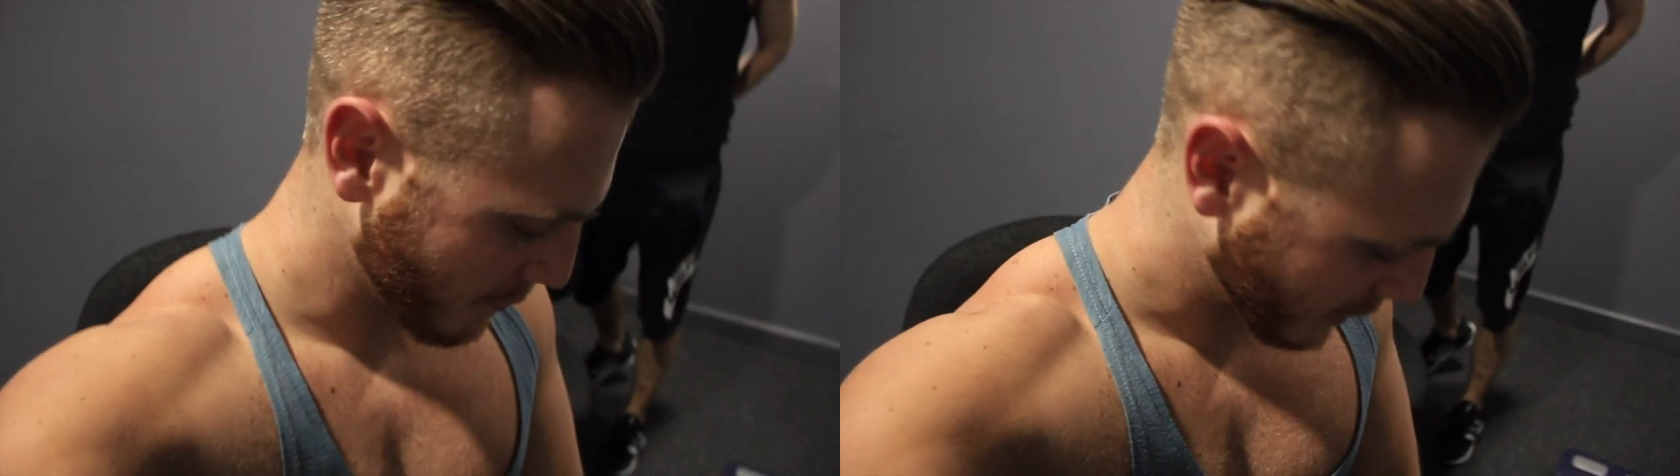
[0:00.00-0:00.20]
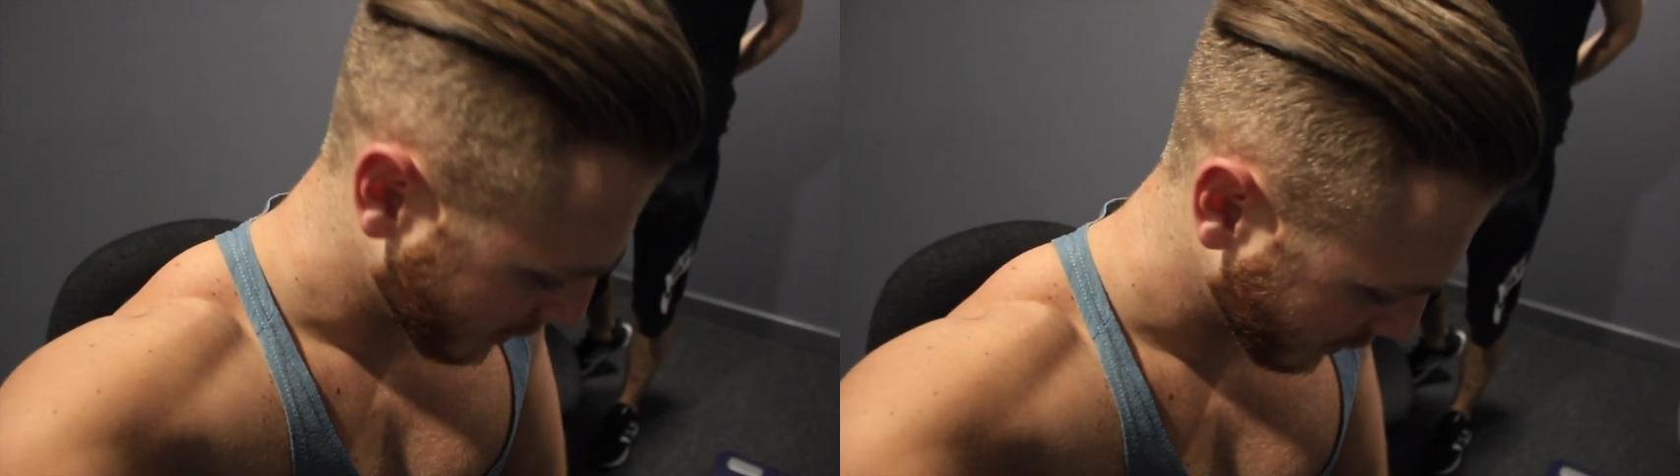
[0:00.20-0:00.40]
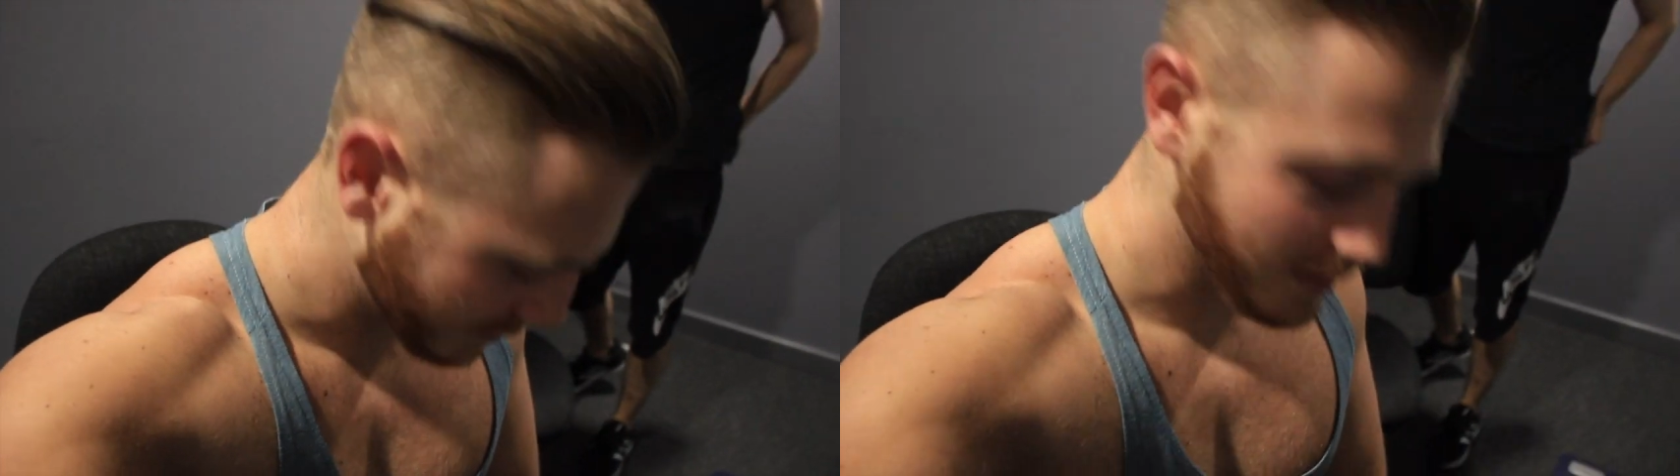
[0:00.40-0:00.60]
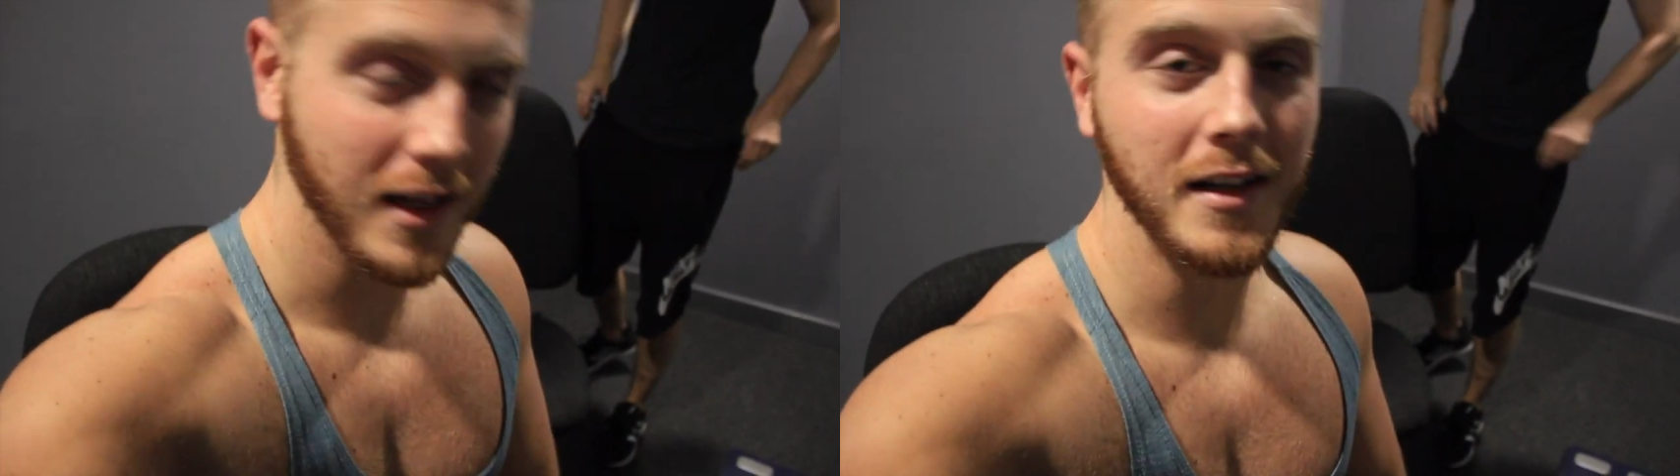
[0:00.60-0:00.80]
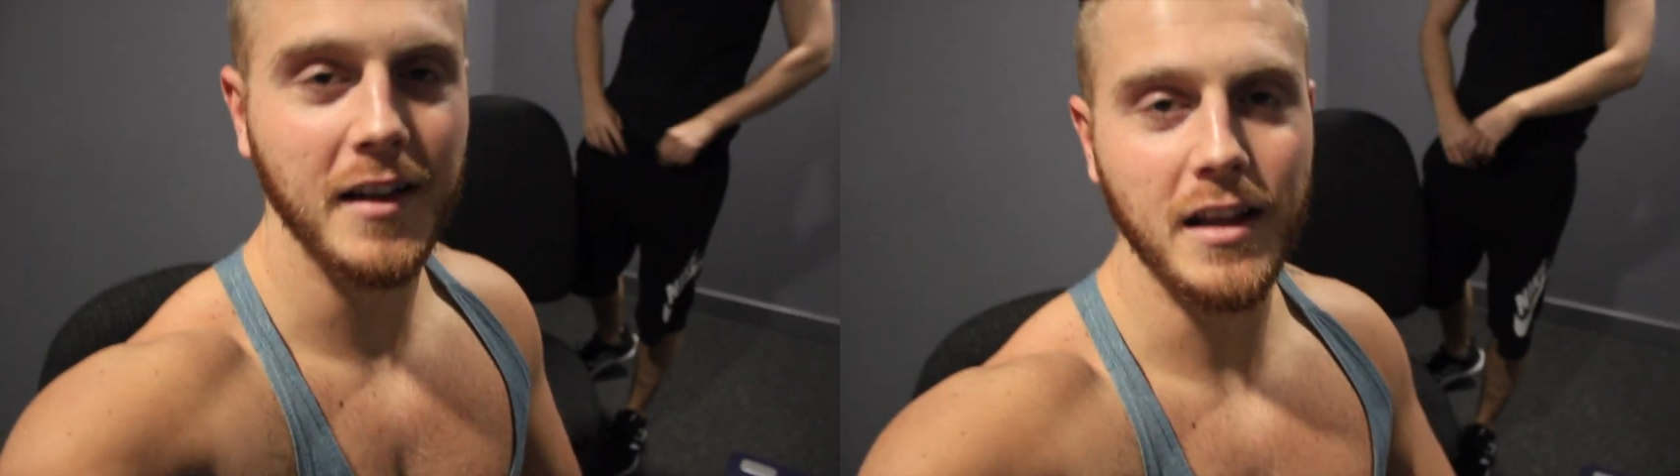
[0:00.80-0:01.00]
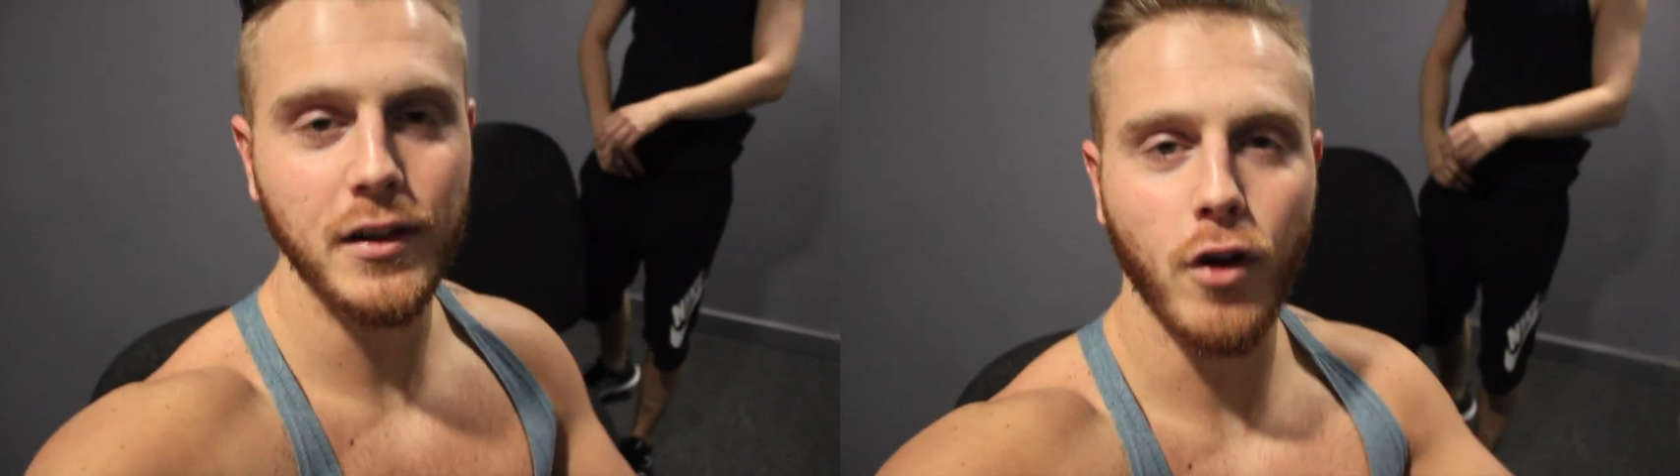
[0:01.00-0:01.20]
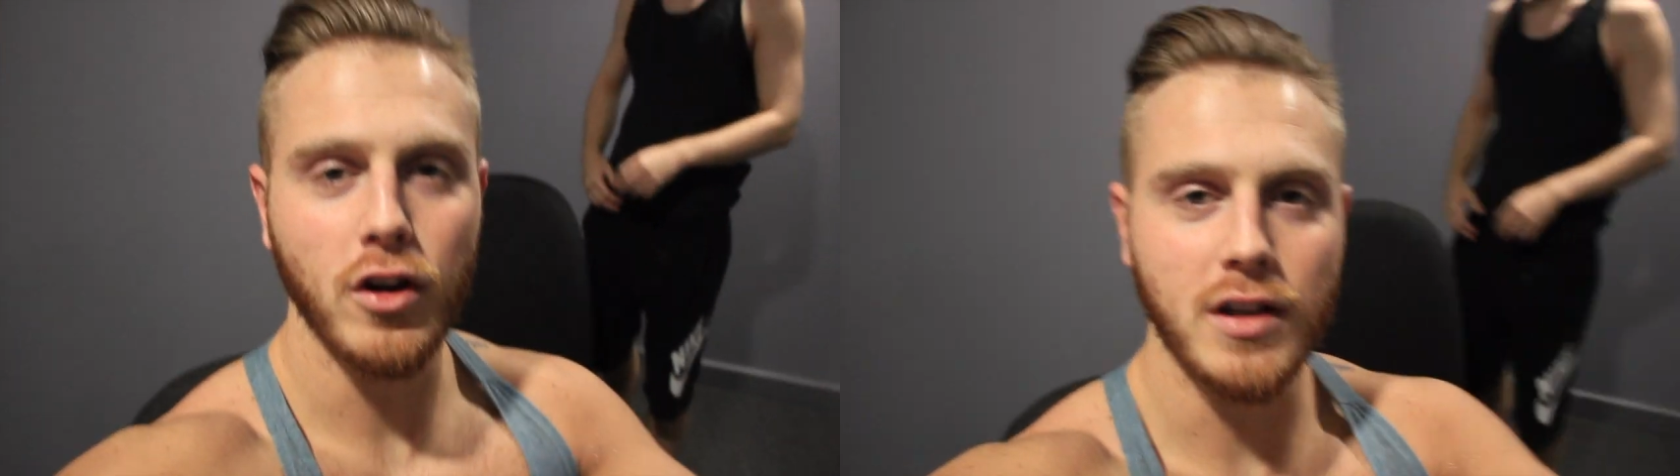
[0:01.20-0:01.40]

Because at the end of the day, these vlogs,